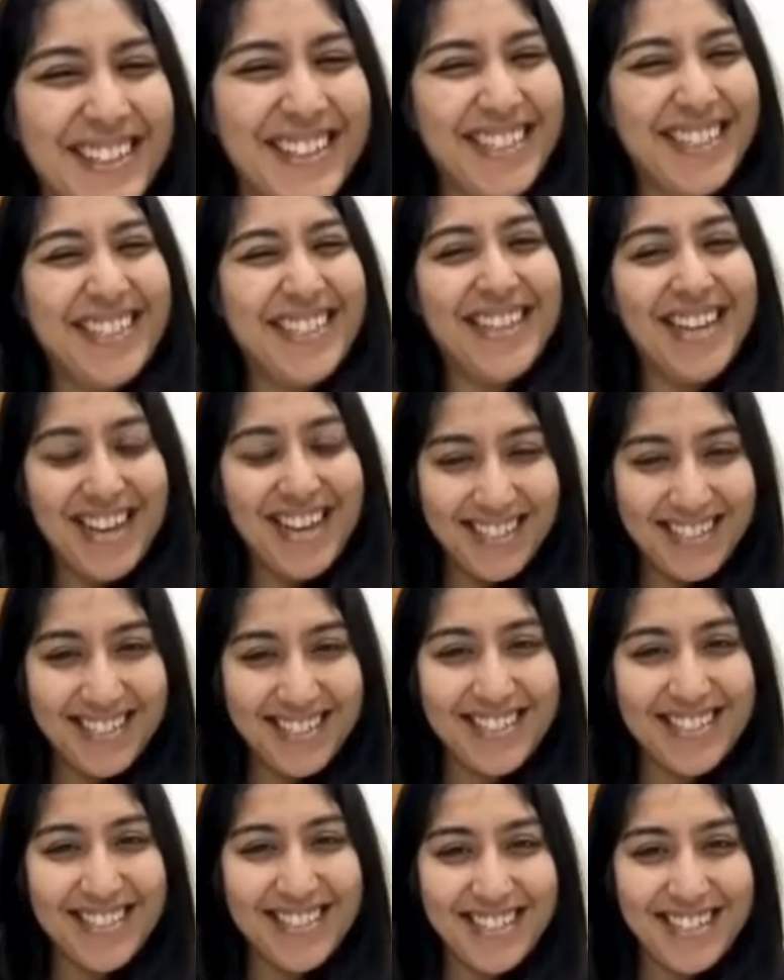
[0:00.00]

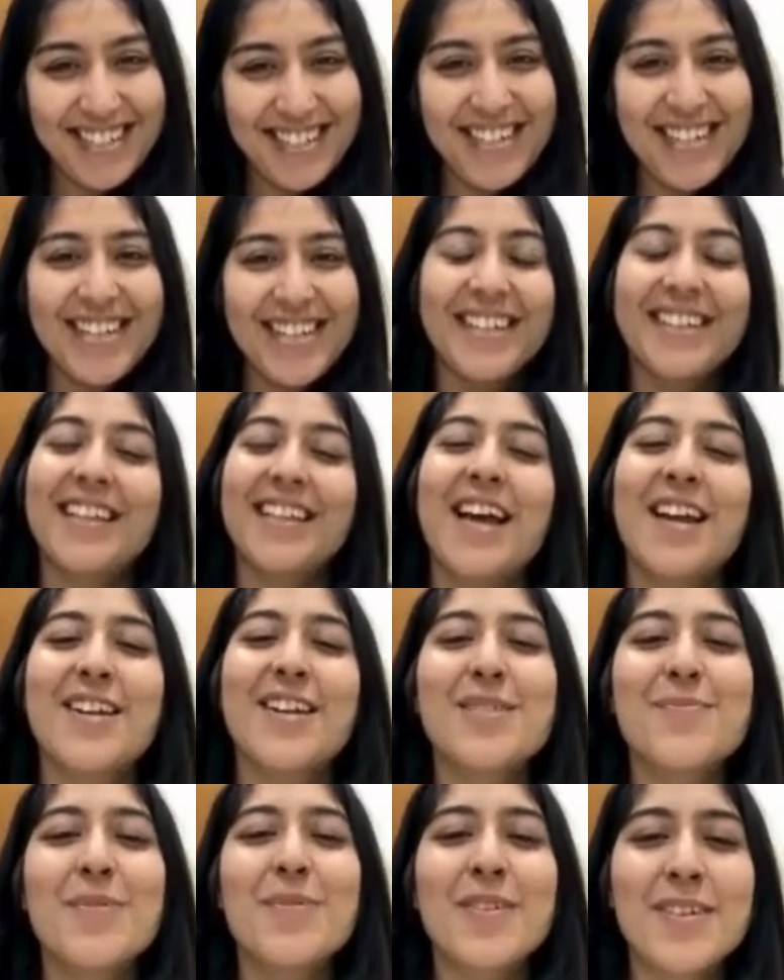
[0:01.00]
Yes. That
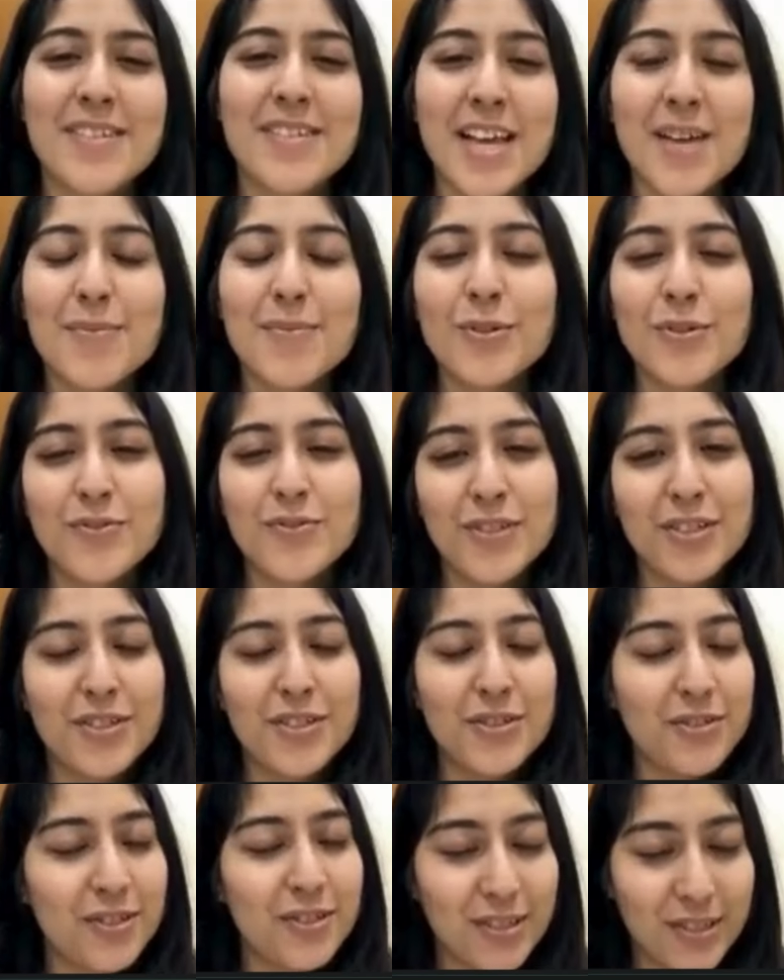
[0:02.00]
is because I moved
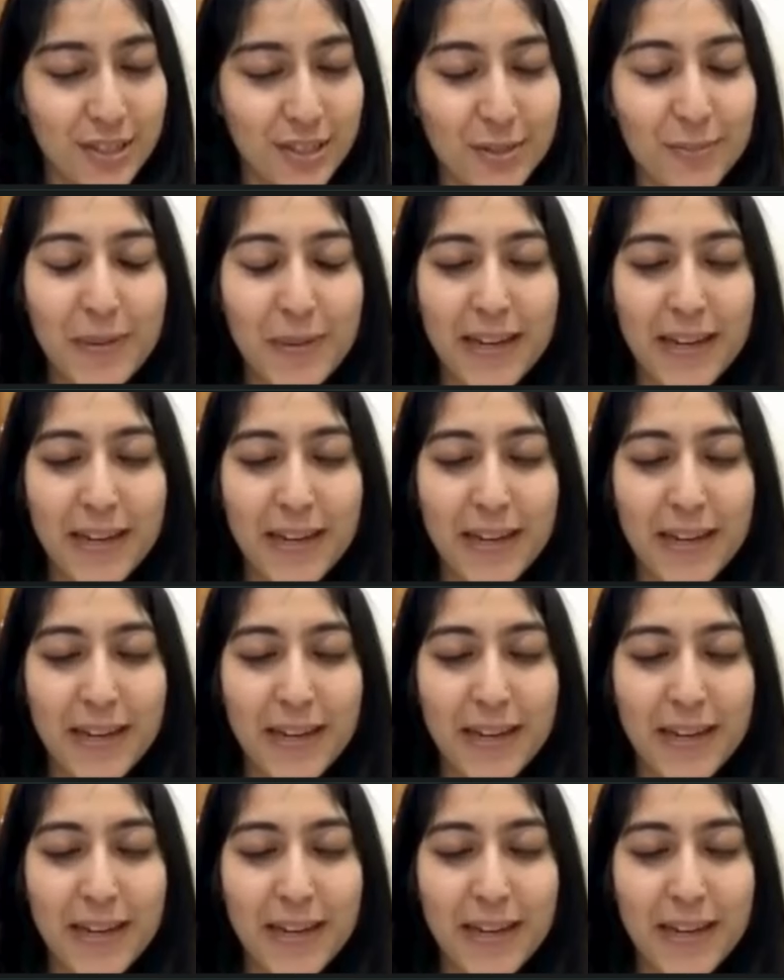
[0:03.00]
into this new